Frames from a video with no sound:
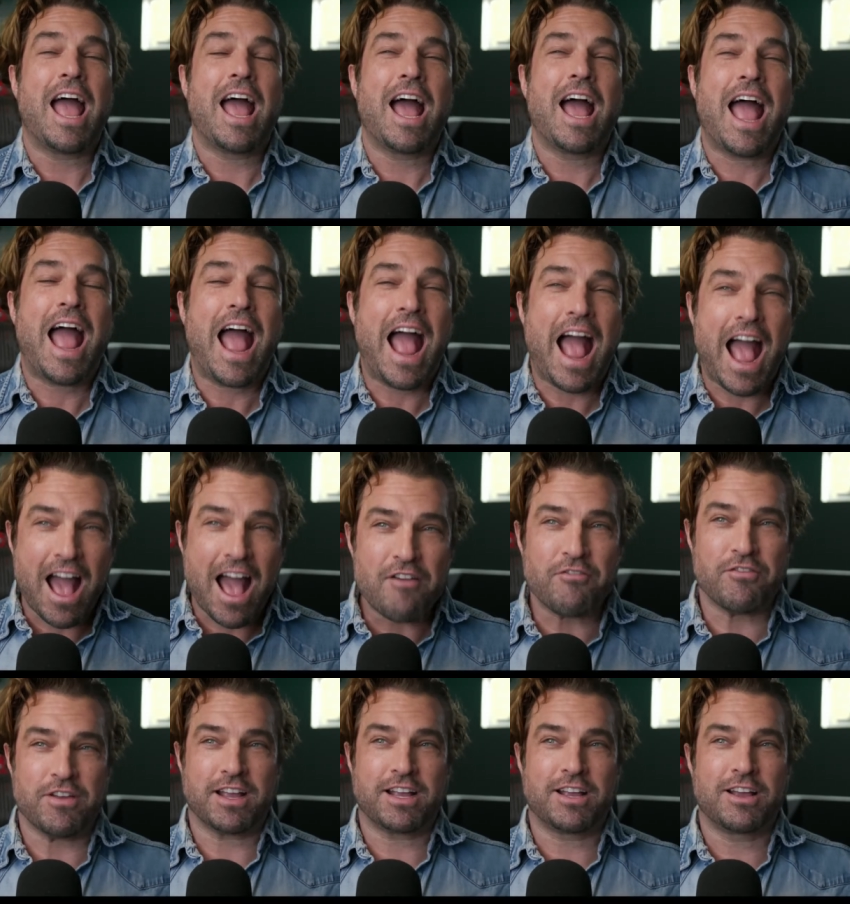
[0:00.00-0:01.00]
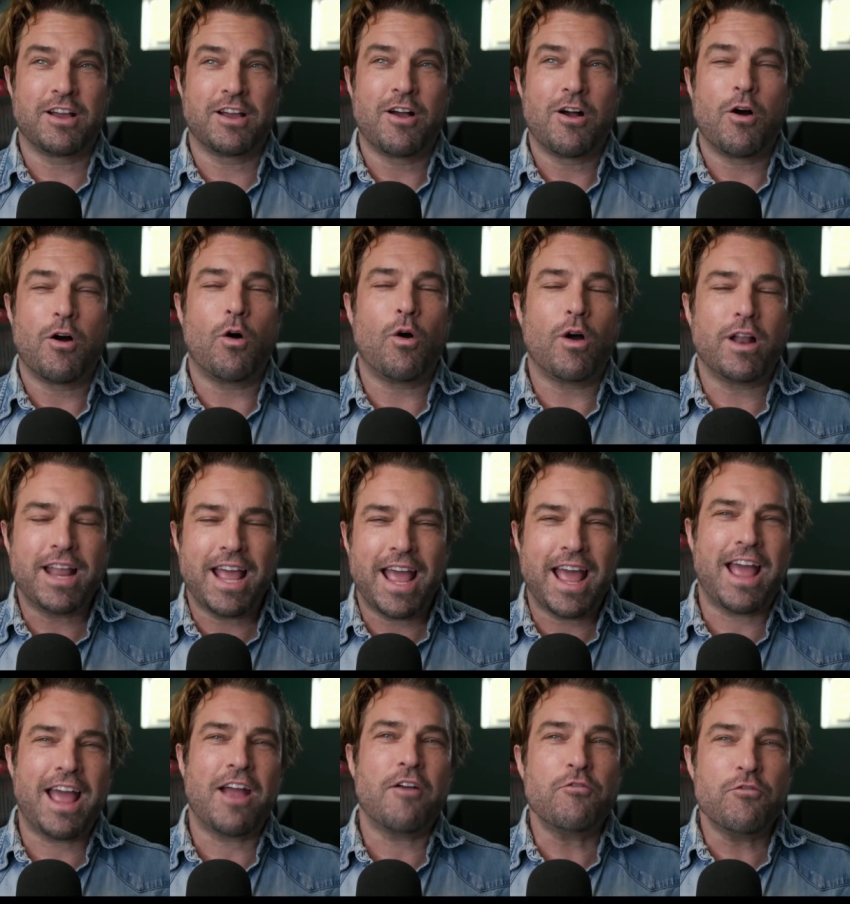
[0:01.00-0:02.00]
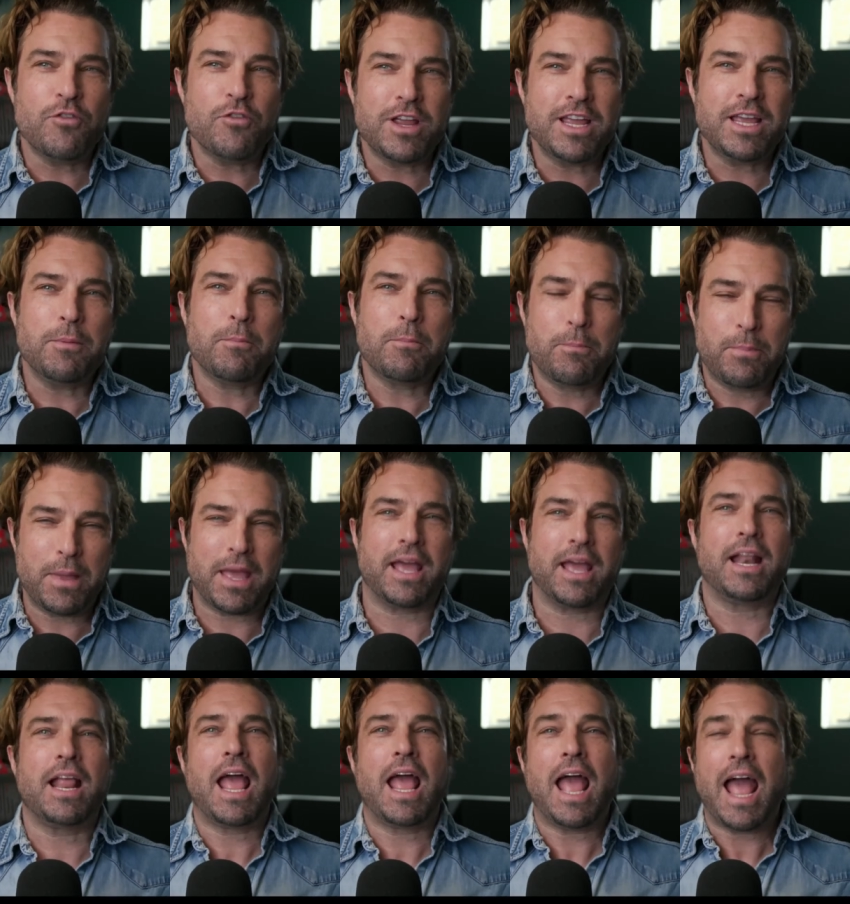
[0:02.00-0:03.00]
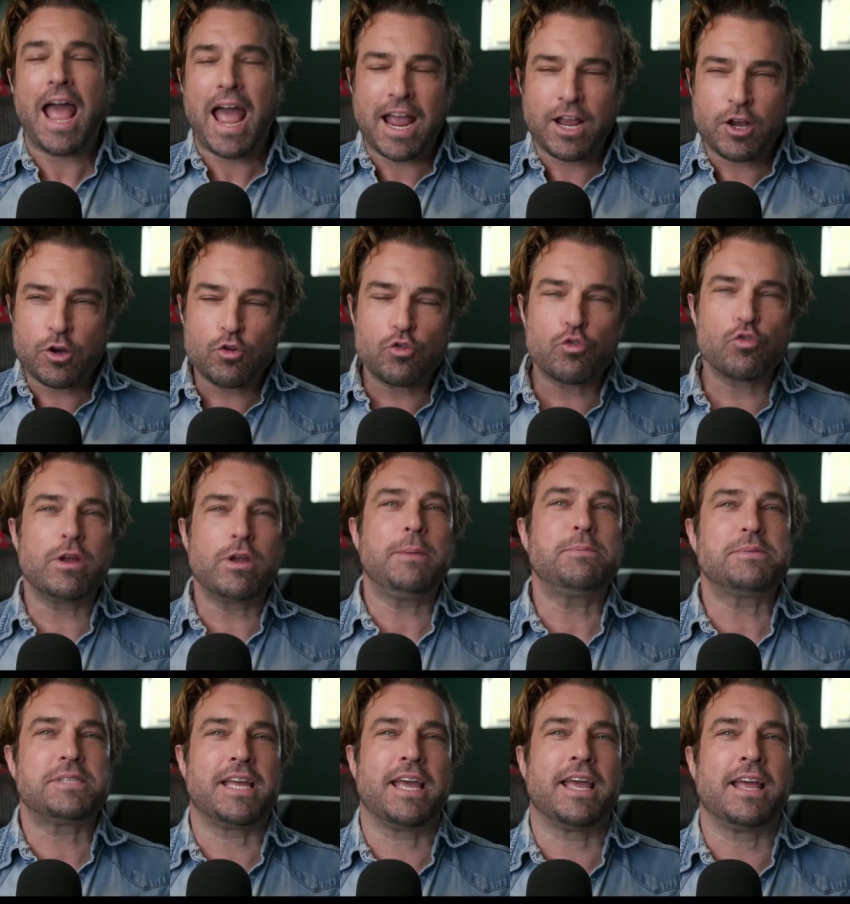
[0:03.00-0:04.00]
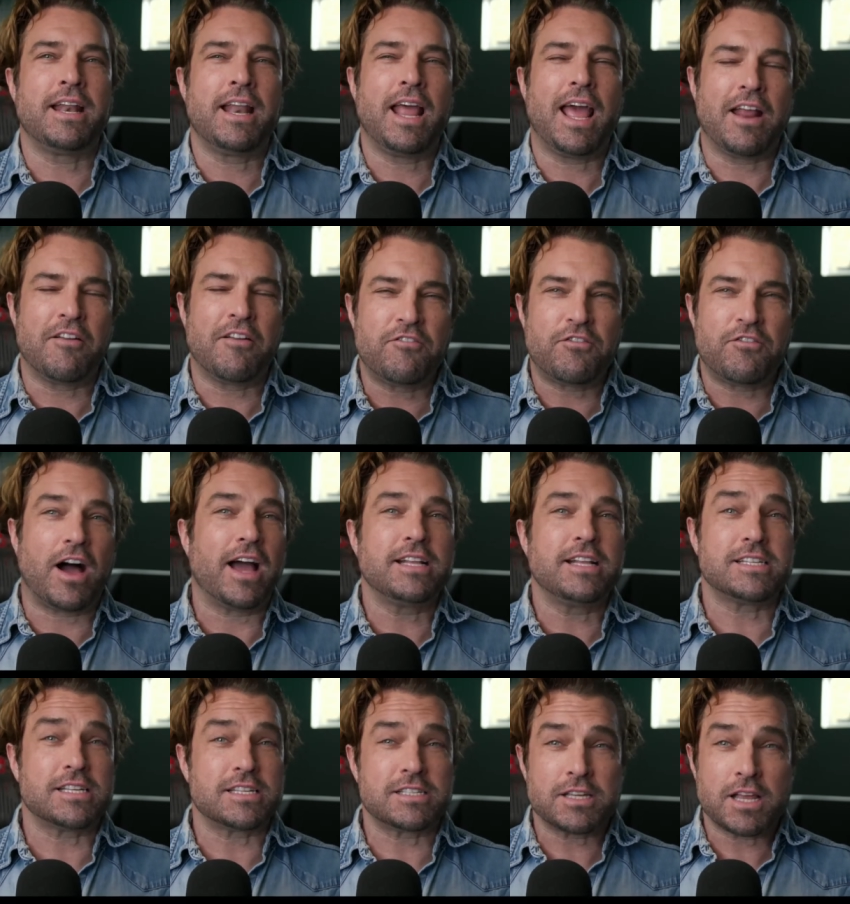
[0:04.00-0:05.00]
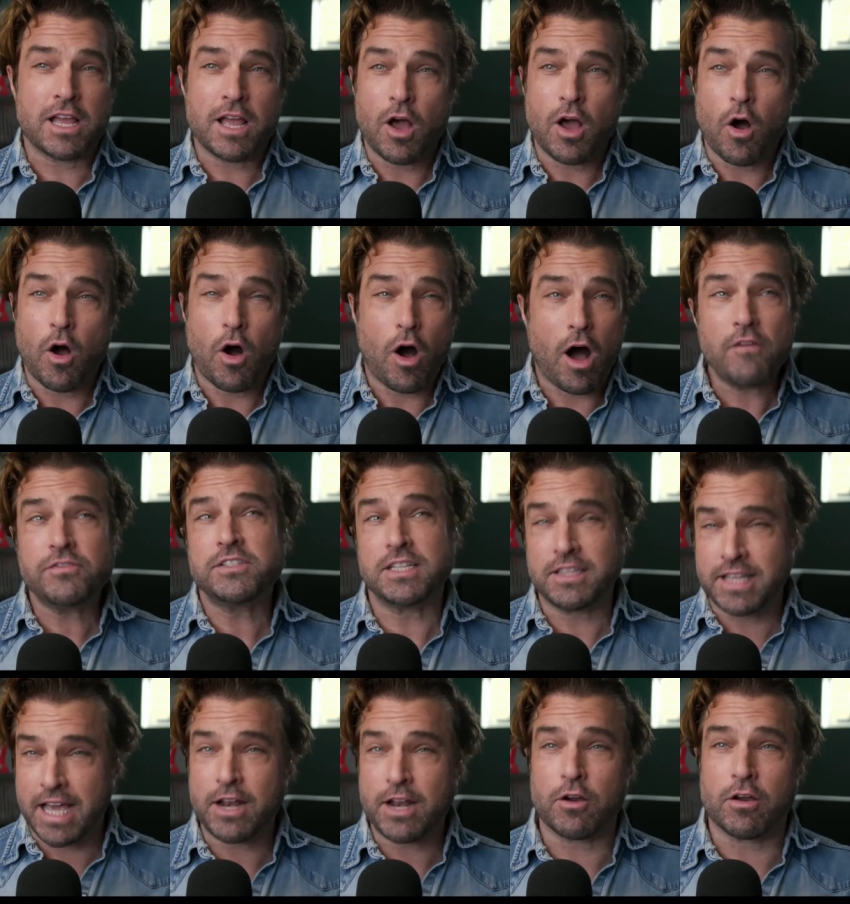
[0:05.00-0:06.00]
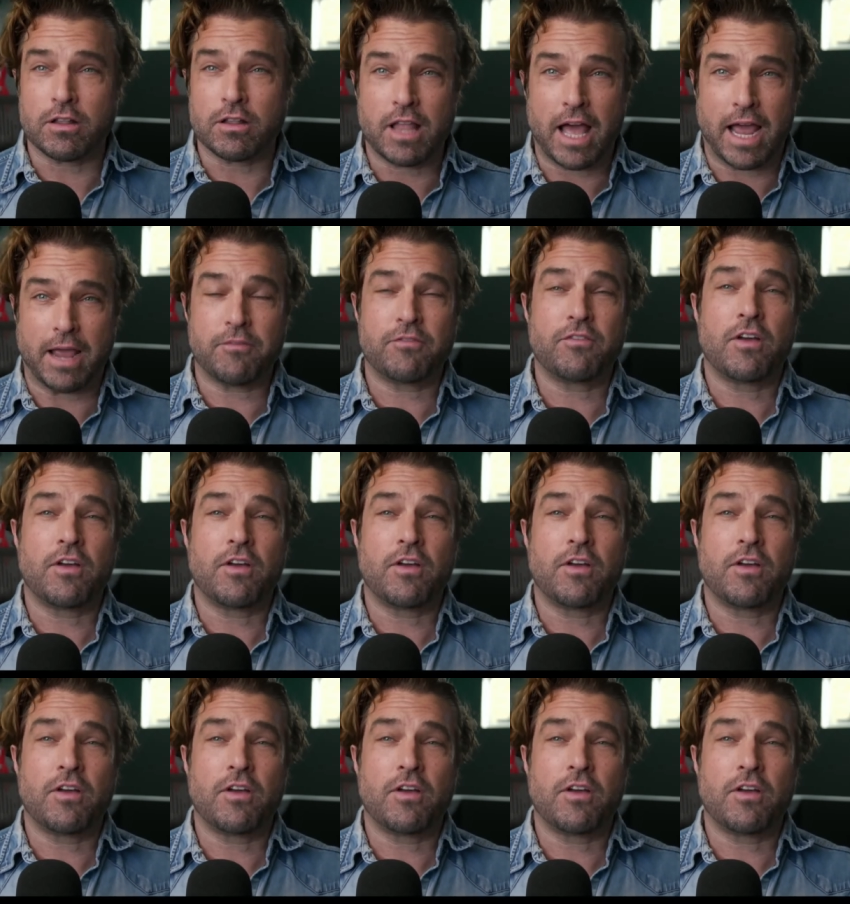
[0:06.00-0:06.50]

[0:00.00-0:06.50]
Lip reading: havoc on every bit and creeps in and finds us often later in life